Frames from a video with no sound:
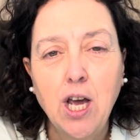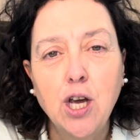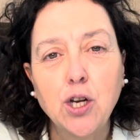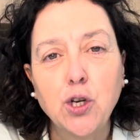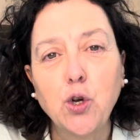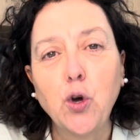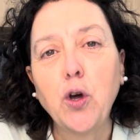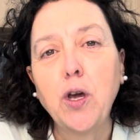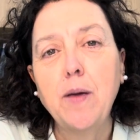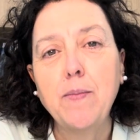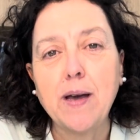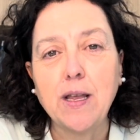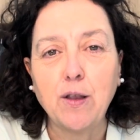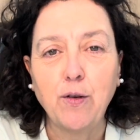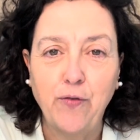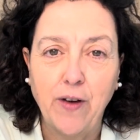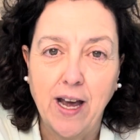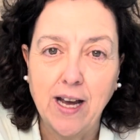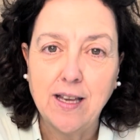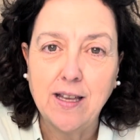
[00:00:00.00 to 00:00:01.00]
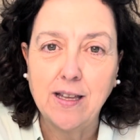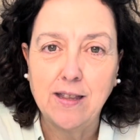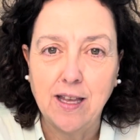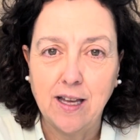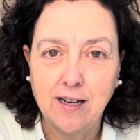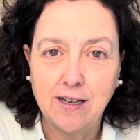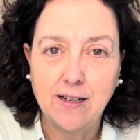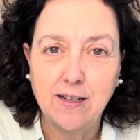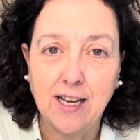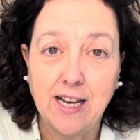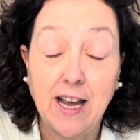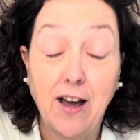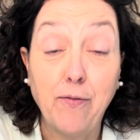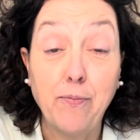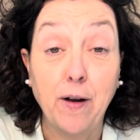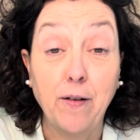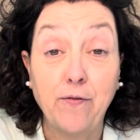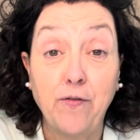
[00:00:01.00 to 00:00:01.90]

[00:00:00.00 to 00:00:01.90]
talking about the fact that the government